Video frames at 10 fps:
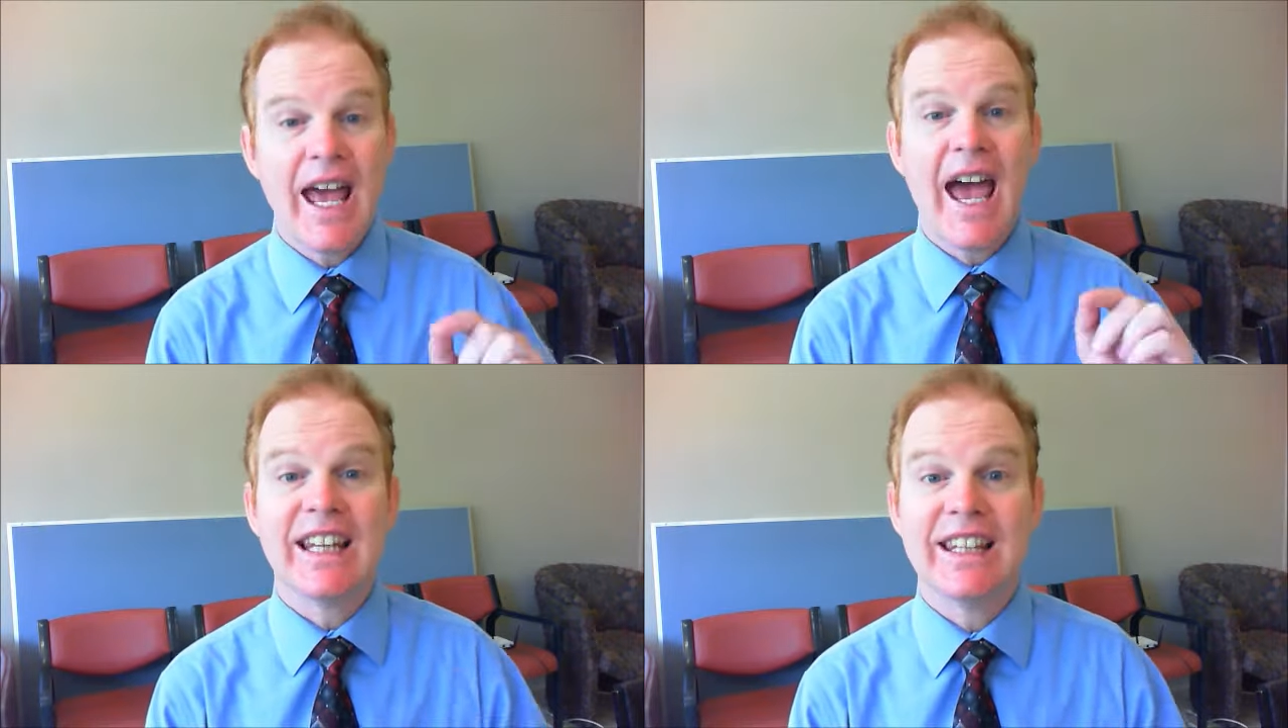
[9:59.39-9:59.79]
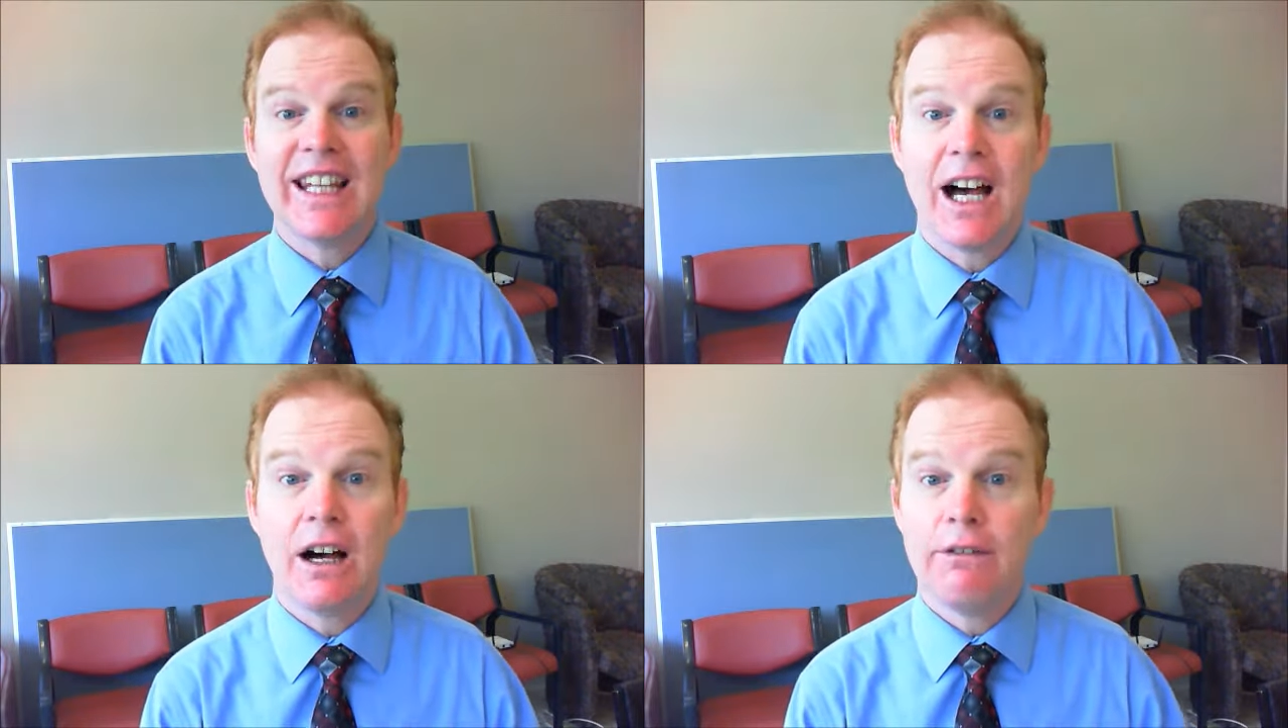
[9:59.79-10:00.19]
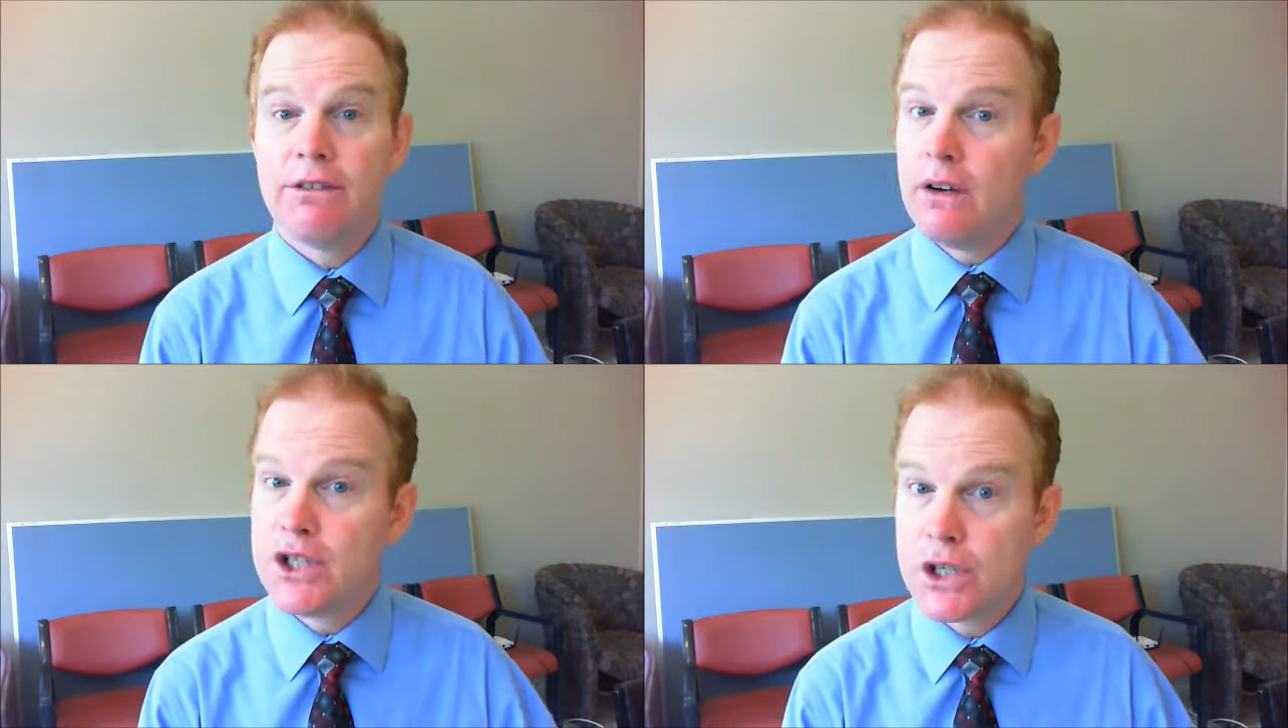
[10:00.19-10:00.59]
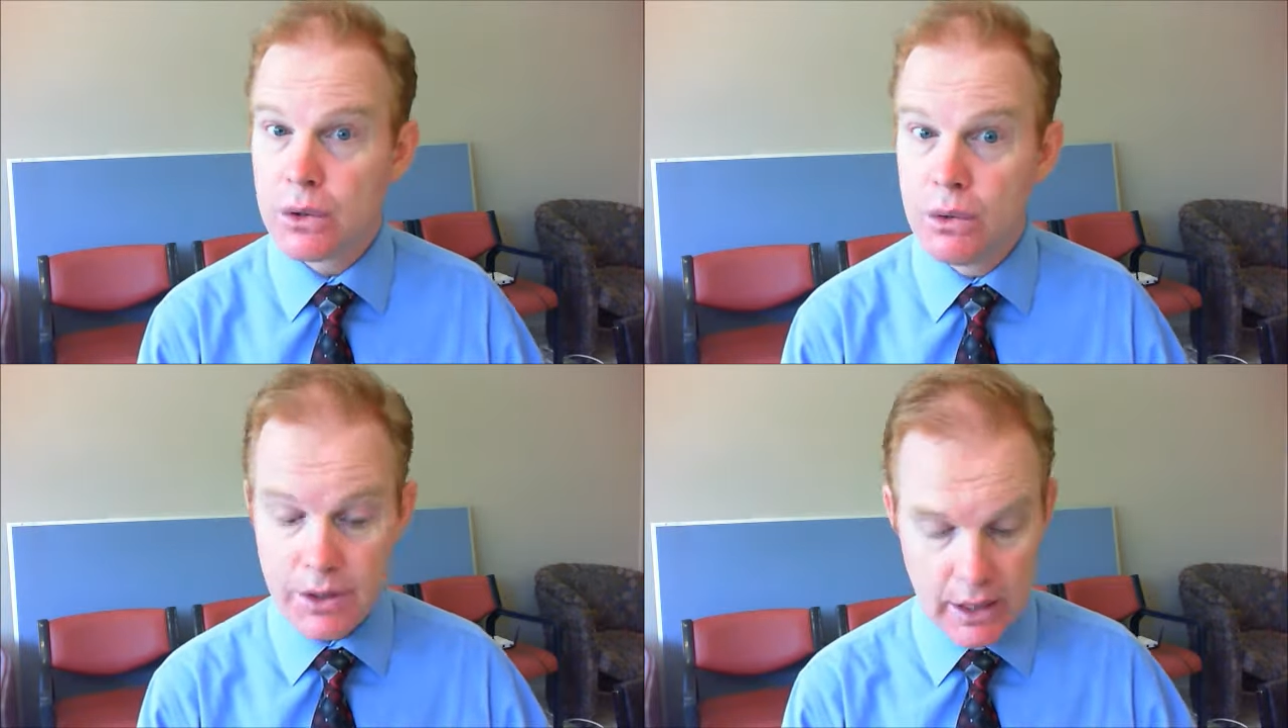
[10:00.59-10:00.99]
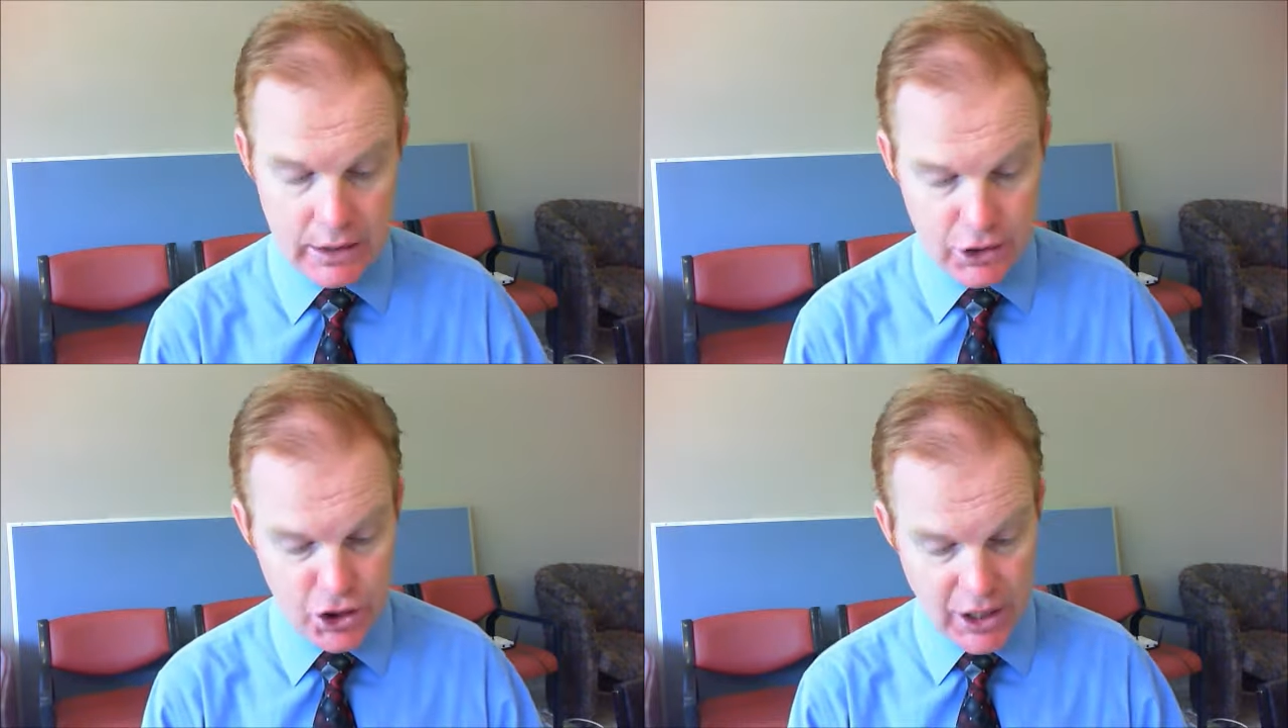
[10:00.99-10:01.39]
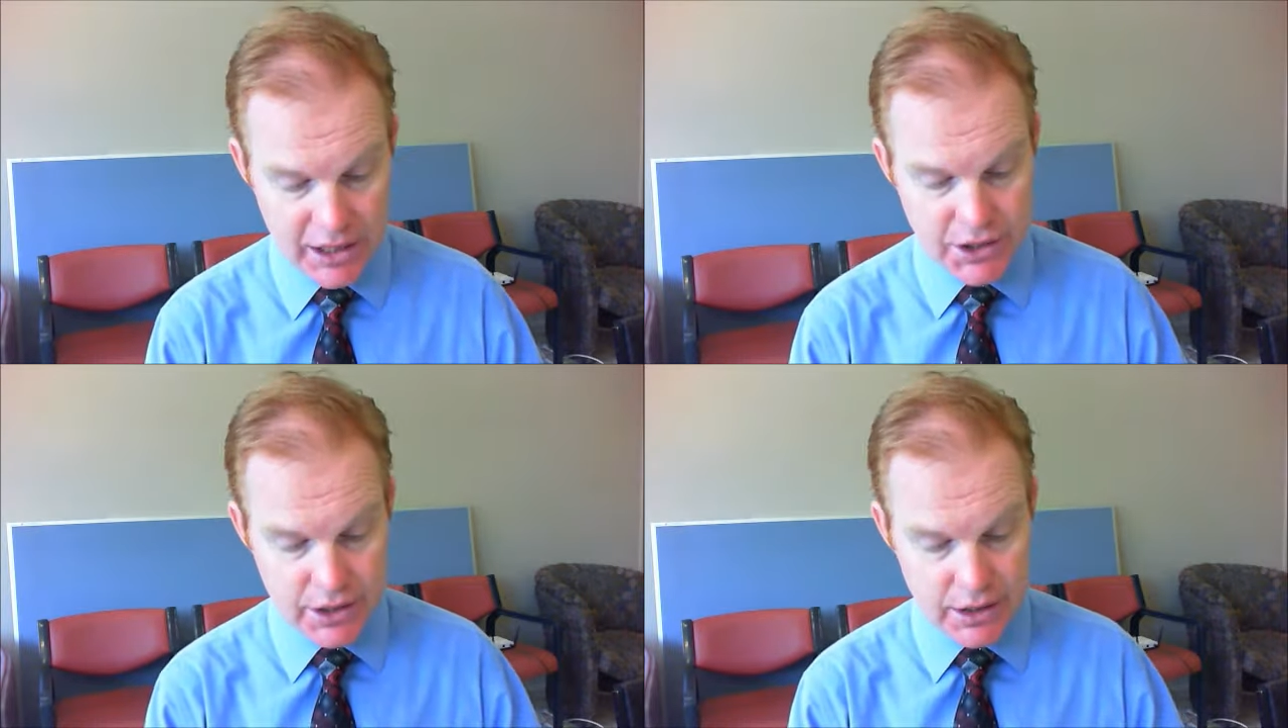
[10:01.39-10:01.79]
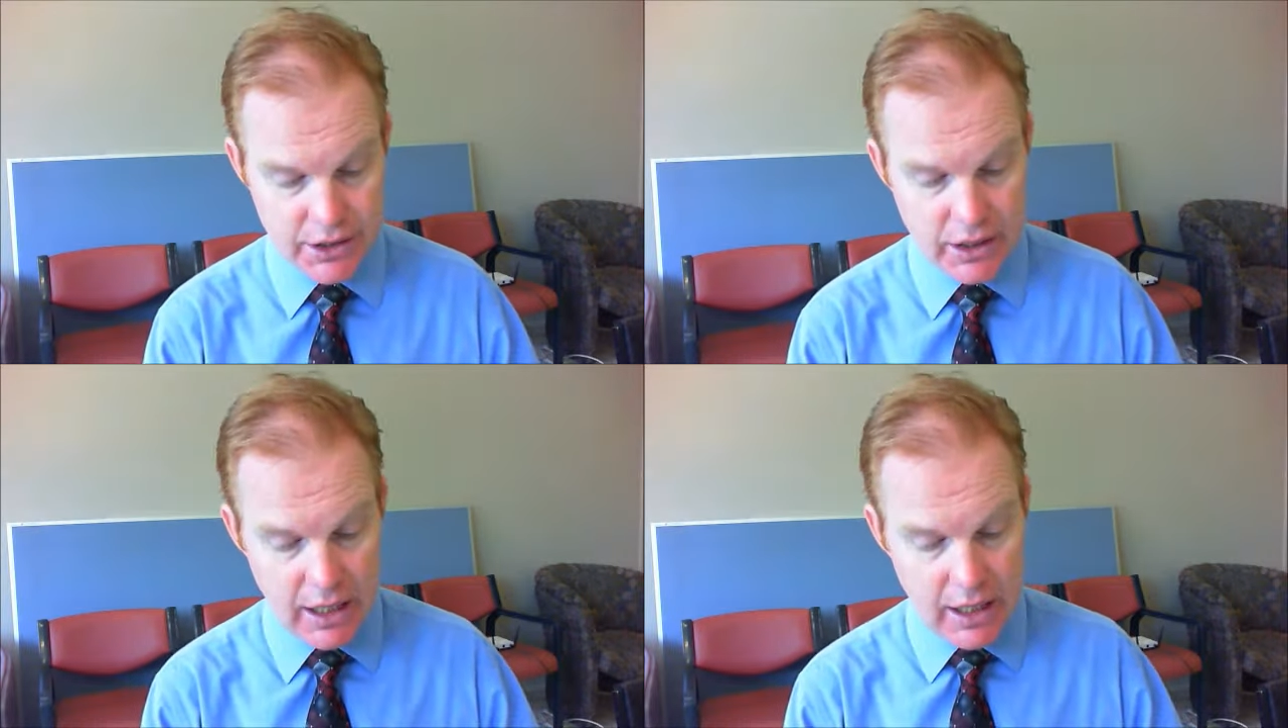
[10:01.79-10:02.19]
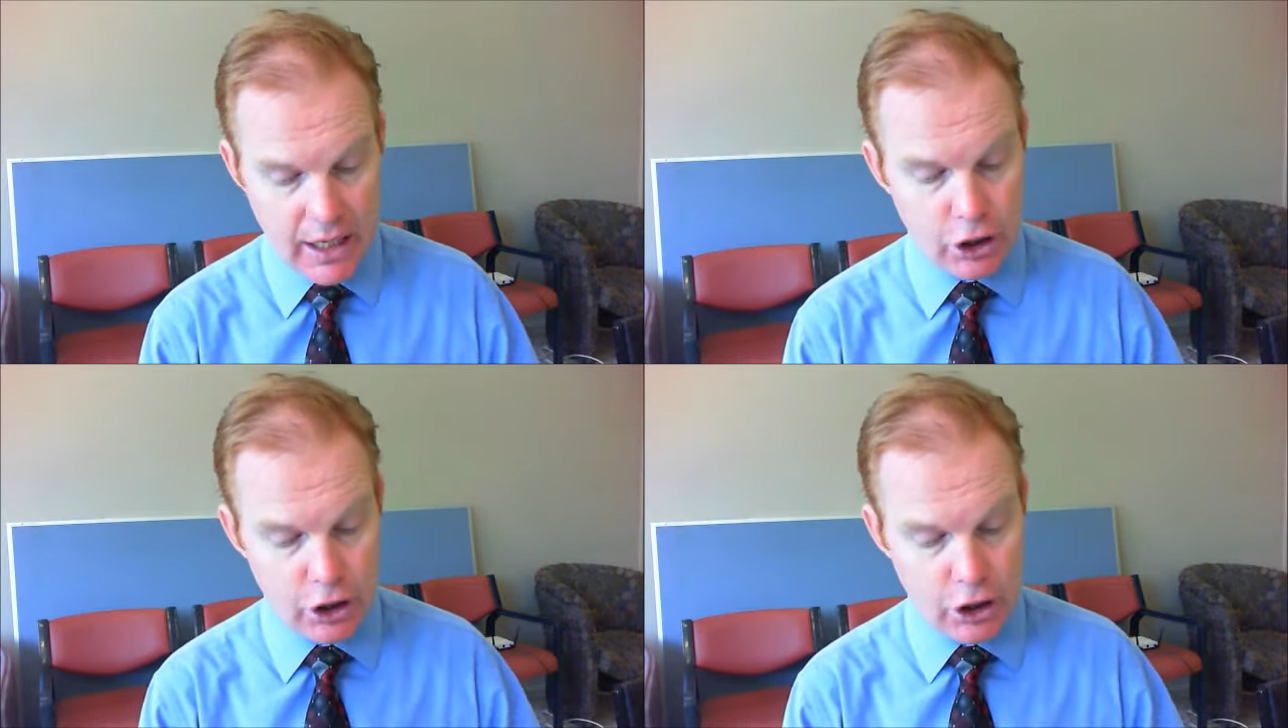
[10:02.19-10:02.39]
and love of truth and justice, and